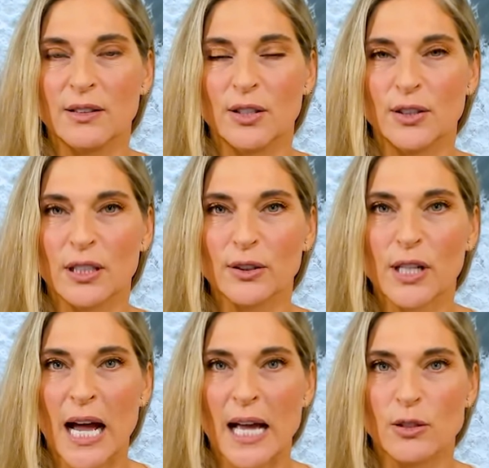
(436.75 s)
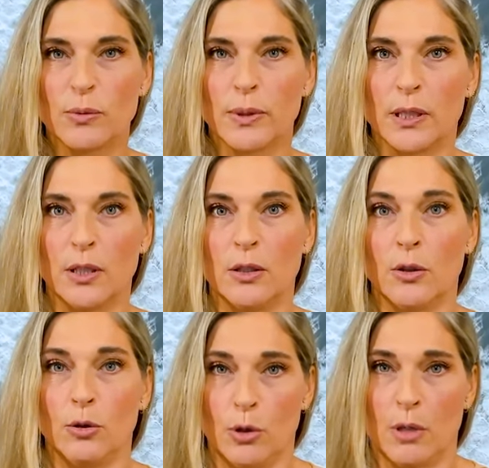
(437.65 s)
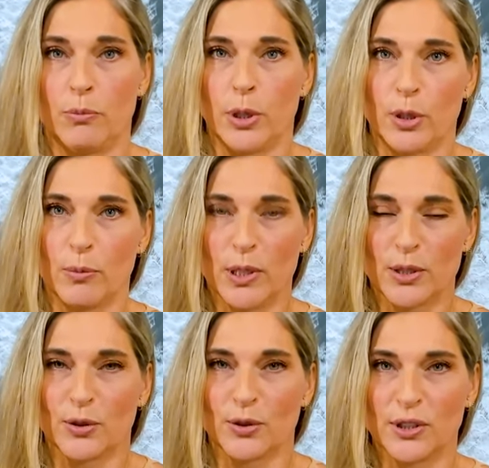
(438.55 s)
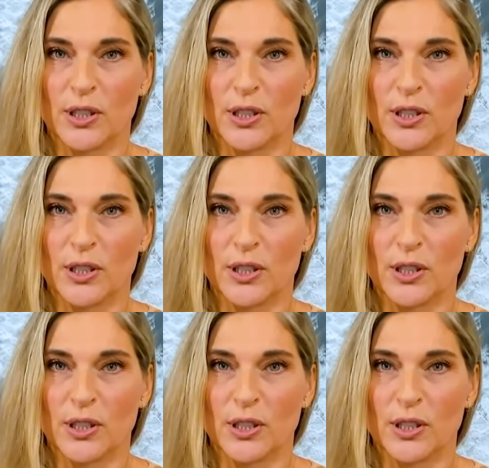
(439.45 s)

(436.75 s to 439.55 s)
To certain guys, you'll be like, you know, you'll get bigger muscles.